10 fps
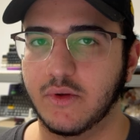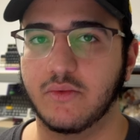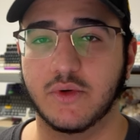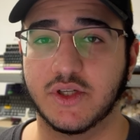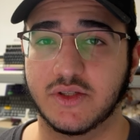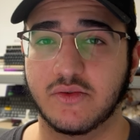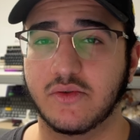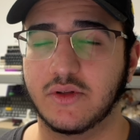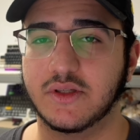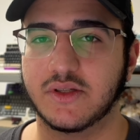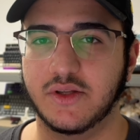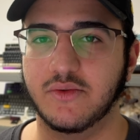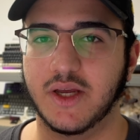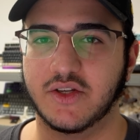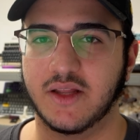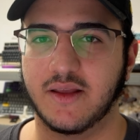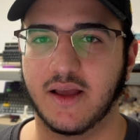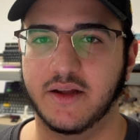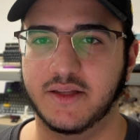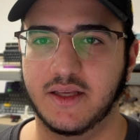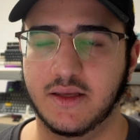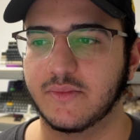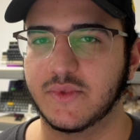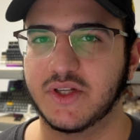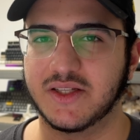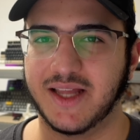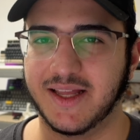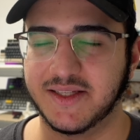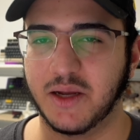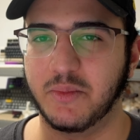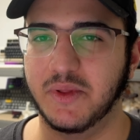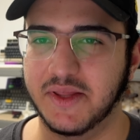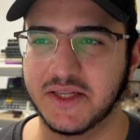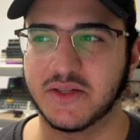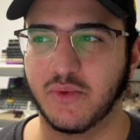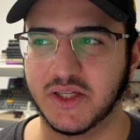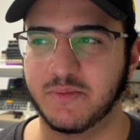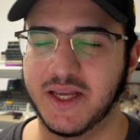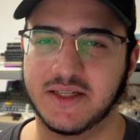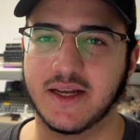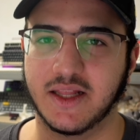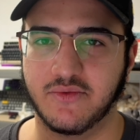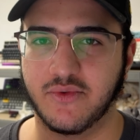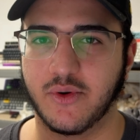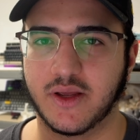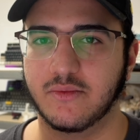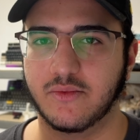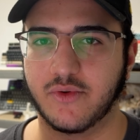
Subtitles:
which is Google's new agentic IDE. Just a heads up, this was basically forked from